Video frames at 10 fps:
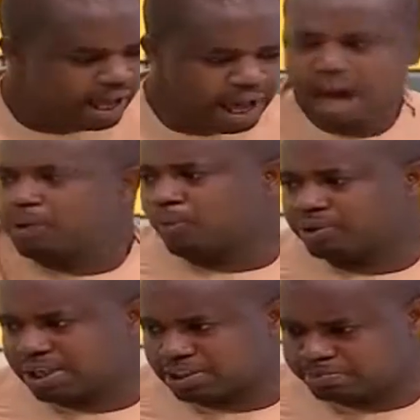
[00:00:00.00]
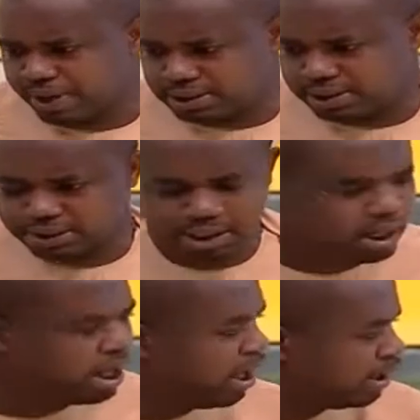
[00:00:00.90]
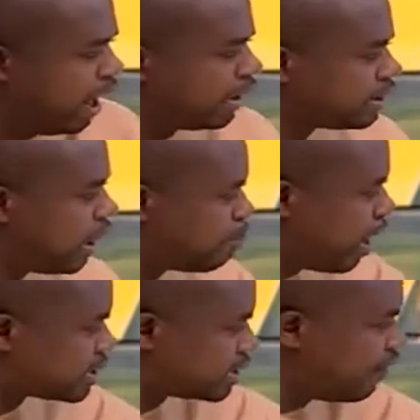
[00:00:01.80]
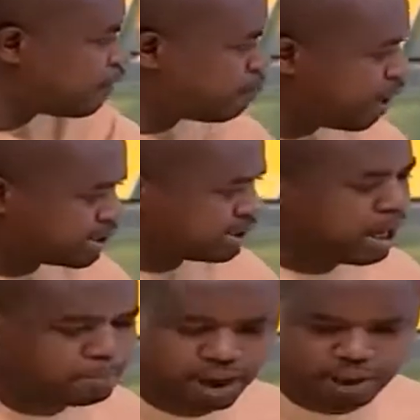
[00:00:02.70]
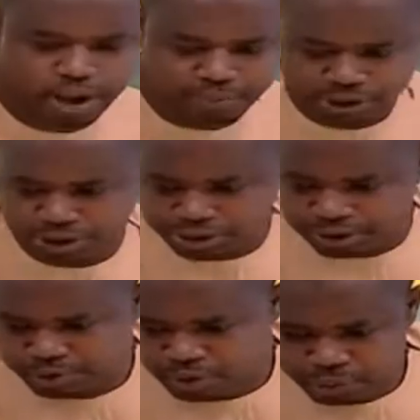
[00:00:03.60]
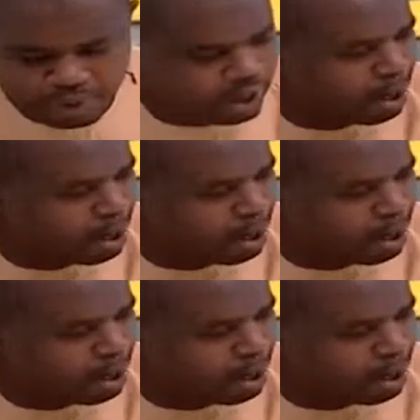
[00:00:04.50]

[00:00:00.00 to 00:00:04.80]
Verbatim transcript: I was expecting that myself and my senior brother Richard, we can